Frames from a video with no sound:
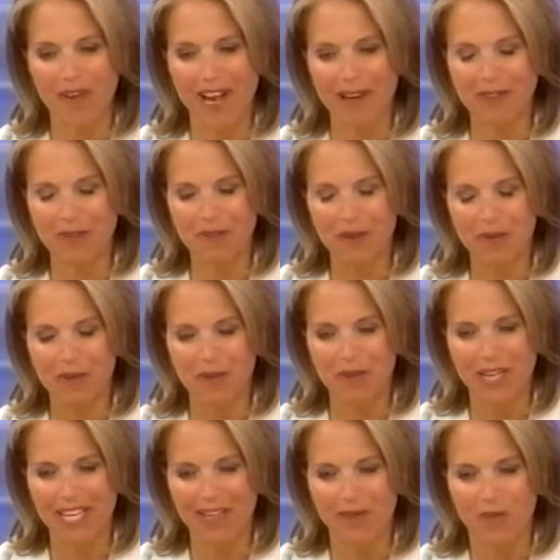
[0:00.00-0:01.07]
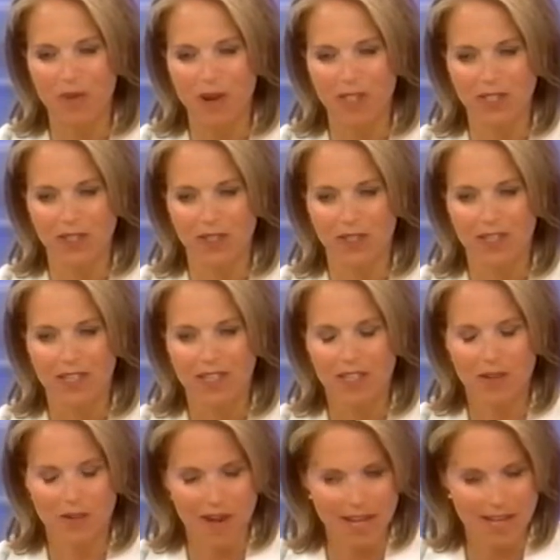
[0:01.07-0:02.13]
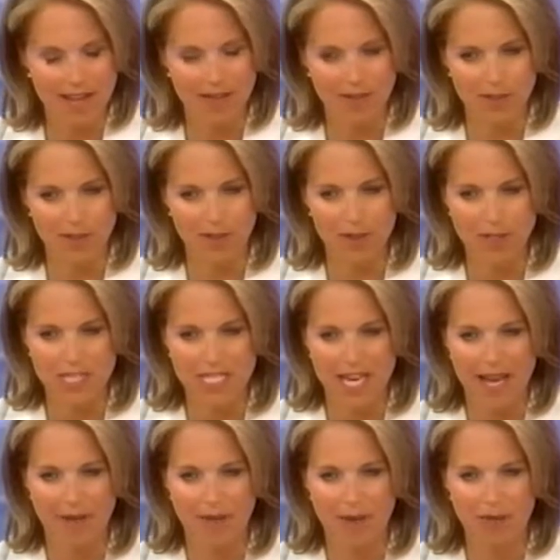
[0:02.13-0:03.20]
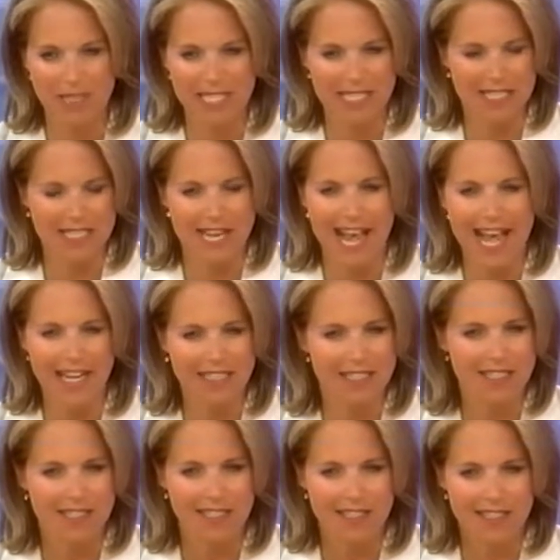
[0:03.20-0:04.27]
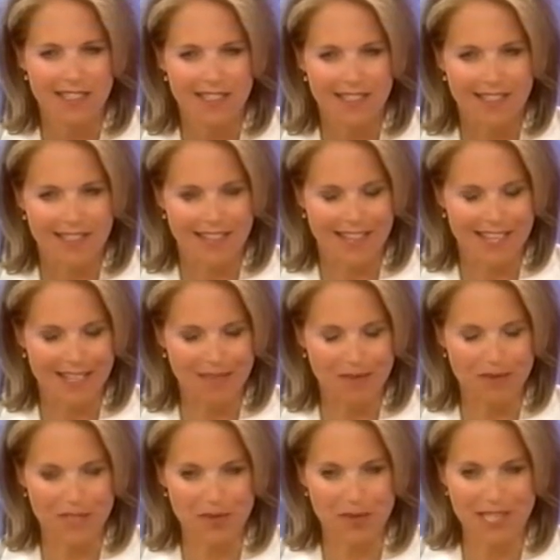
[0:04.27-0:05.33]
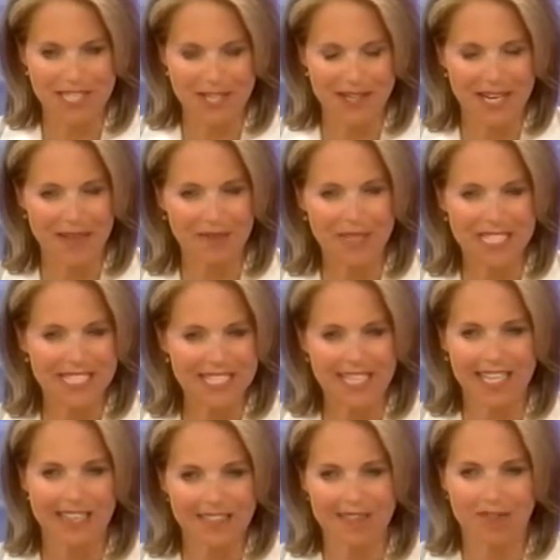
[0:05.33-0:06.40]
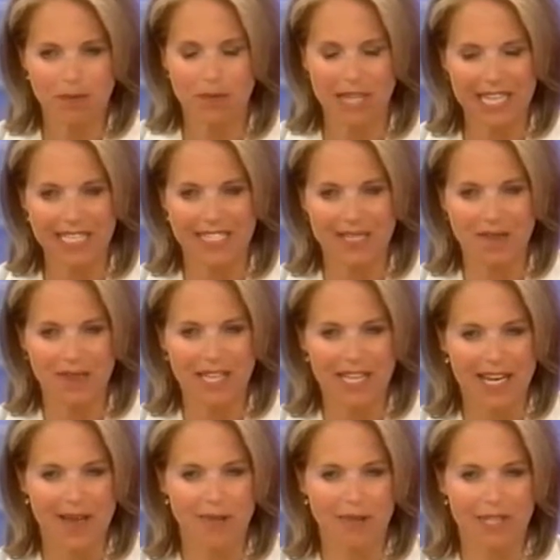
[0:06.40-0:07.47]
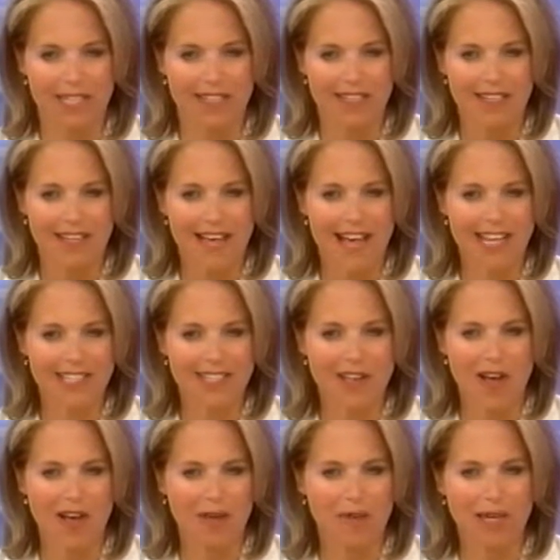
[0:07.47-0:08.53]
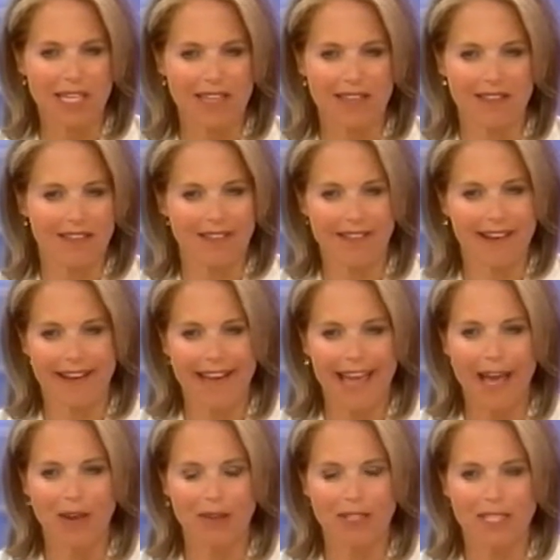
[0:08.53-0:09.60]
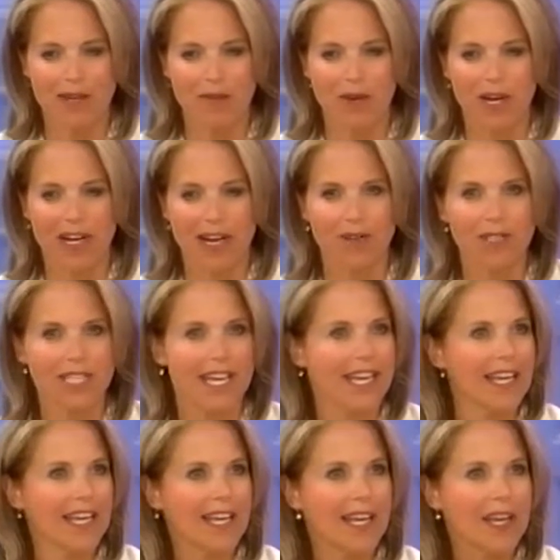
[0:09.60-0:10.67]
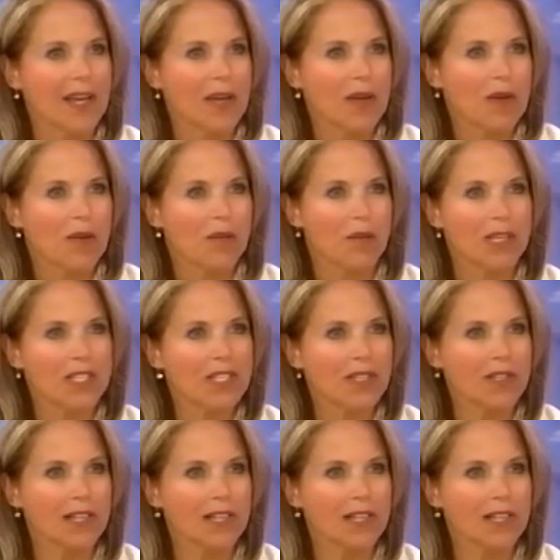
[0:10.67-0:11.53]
remember meeting Walter Cronkite for the first time. I was at Saks, which was near NBC, picking something up, and I saw him at a counter somewhere, and I was like, Mr.